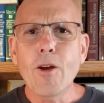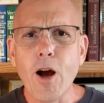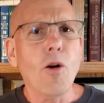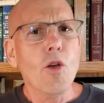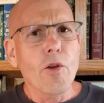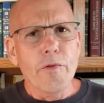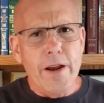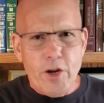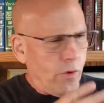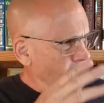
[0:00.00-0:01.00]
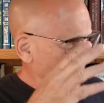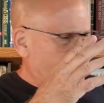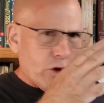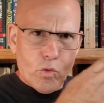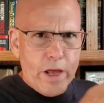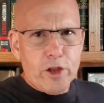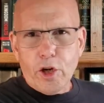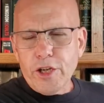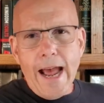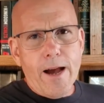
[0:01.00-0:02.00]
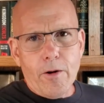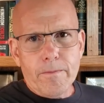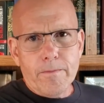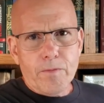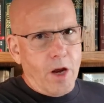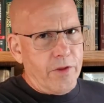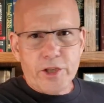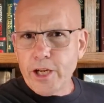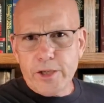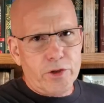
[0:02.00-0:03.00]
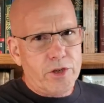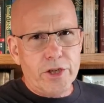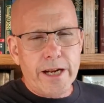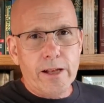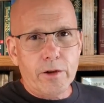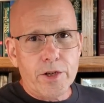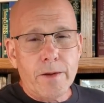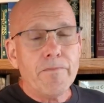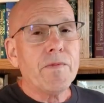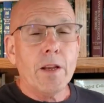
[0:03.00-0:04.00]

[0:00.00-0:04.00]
Uh, they, everybody, they looked down on the touchers and tellers.